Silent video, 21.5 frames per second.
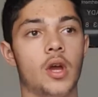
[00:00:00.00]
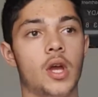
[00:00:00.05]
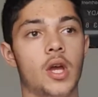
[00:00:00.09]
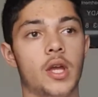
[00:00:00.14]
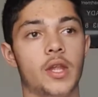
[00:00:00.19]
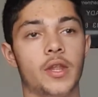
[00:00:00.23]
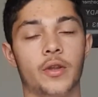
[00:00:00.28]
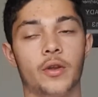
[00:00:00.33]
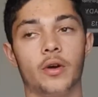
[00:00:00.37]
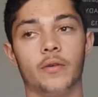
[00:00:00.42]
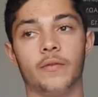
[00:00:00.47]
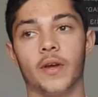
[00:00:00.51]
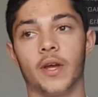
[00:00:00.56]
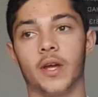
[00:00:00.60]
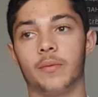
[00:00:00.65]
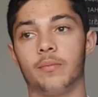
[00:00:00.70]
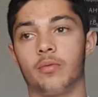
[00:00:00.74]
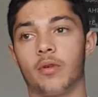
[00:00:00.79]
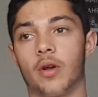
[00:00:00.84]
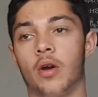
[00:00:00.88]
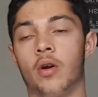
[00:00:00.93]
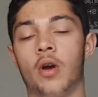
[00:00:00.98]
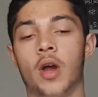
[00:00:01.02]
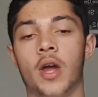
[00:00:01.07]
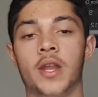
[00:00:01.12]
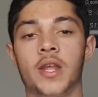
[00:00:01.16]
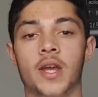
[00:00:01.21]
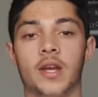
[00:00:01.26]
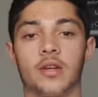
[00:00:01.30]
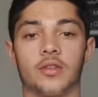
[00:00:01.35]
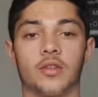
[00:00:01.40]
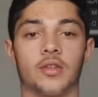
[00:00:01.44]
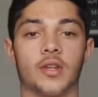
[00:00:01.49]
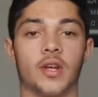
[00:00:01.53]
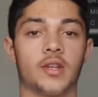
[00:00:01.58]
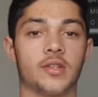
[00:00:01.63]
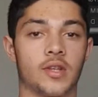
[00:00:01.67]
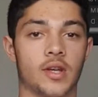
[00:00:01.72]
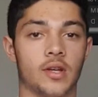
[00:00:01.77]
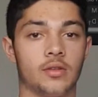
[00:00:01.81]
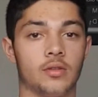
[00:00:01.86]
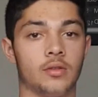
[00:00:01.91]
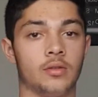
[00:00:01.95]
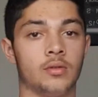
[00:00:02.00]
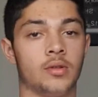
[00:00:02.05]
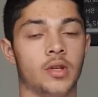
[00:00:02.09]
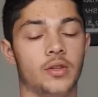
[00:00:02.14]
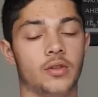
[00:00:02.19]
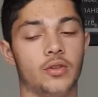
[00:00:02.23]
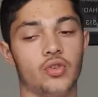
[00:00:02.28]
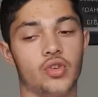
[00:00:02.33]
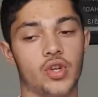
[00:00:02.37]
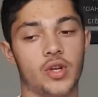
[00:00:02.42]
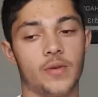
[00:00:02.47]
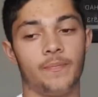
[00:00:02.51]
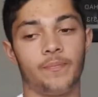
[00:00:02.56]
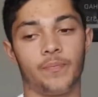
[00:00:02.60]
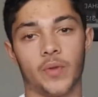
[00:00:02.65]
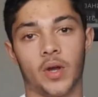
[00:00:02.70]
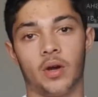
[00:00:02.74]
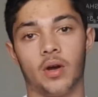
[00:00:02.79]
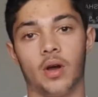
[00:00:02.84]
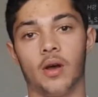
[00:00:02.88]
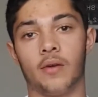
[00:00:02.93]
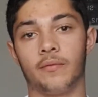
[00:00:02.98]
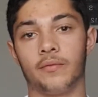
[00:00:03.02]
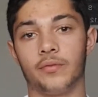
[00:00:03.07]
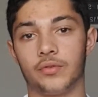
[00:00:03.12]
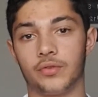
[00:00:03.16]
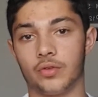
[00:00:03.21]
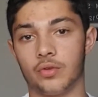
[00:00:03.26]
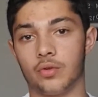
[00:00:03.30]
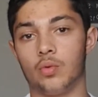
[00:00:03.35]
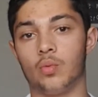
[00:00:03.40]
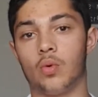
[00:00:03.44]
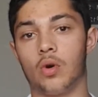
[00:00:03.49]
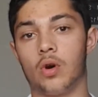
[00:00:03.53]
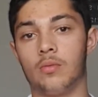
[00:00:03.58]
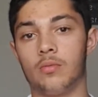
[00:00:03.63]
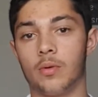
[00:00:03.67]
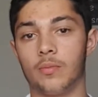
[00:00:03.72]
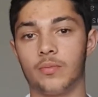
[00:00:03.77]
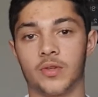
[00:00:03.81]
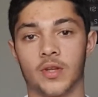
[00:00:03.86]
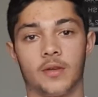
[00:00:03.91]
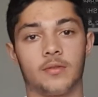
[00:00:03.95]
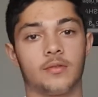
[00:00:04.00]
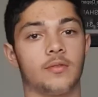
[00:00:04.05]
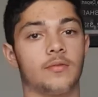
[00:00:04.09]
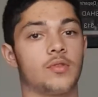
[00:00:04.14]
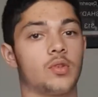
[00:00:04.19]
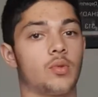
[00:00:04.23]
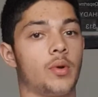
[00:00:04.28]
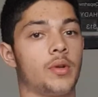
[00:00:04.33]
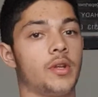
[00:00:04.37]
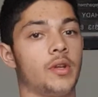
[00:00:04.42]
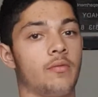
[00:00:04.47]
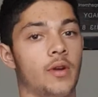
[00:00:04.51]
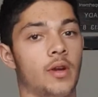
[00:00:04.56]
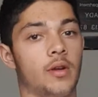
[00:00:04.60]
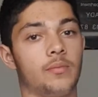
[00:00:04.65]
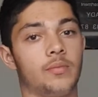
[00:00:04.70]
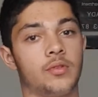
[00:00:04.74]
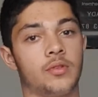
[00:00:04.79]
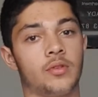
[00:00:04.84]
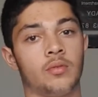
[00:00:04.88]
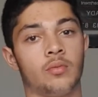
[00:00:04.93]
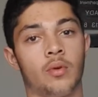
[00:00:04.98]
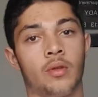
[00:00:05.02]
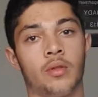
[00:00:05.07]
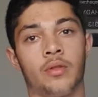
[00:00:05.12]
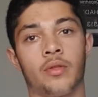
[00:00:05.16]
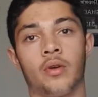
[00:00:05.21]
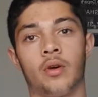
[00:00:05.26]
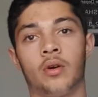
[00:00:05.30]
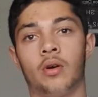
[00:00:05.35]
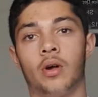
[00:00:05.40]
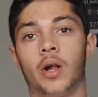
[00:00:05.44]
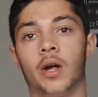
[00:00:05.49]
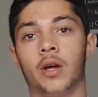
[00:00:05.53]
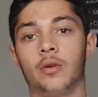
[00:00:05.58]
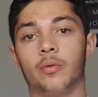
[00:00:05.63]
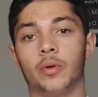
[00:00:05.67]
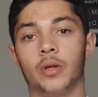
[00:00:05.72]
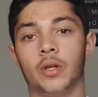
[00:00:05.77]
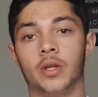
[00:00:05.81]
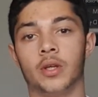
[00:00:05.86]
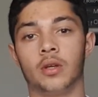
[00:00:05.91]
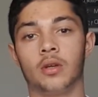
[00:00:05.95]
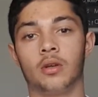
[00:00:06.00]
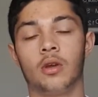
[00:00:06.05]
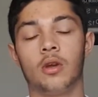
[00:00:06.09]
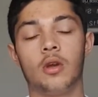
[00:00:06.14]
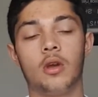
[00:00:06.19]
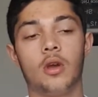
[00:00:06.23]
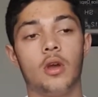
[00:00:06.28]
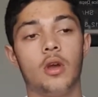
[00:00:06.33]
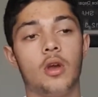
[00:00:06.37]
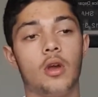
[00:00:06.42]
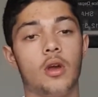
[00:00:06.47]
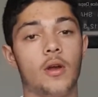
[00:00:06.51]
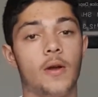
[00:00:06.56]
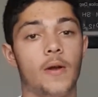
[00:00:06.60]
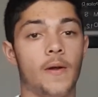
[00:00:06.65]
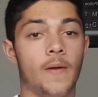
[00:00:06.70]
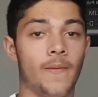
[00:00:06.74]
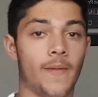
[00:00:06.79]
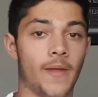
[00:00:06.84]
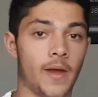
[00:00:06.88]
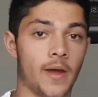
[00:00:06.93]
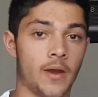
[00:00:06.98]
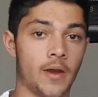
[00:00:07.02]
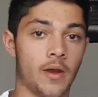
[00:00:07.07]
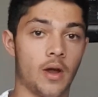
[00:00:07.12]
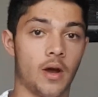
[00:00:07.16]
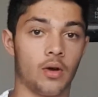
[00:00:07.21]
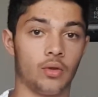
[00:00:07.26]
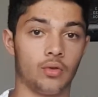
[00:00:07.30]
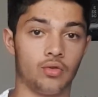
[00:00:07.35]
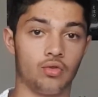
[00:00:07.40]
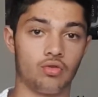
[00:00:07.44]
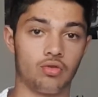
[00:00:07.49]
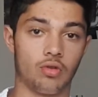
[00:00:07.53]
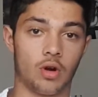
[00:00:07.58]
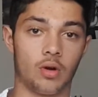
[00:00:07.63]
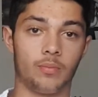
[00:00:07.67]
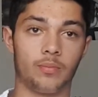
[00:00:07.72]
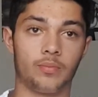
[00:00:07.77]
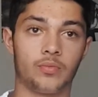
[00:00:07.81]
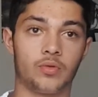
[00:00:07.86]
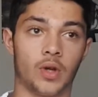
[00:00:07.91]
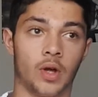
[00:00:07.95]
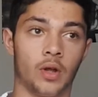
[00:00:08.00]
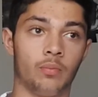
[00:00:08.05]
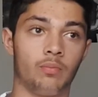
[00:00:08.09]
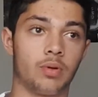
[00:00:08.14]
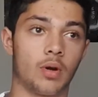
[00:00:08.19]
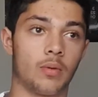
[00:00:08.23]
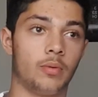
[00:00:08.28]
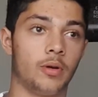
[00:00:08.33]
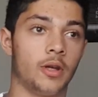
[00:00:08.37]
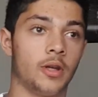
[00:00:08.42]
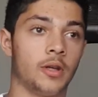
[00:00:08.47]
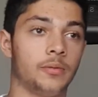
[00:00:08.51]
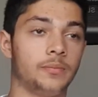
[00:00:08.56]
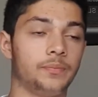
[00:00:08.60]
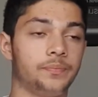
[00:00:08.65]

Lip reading: in an overhead press or any exercise I do in the gym, I'll have 2 warm-up sets of 20 reps with a light weight, and then I'll probably,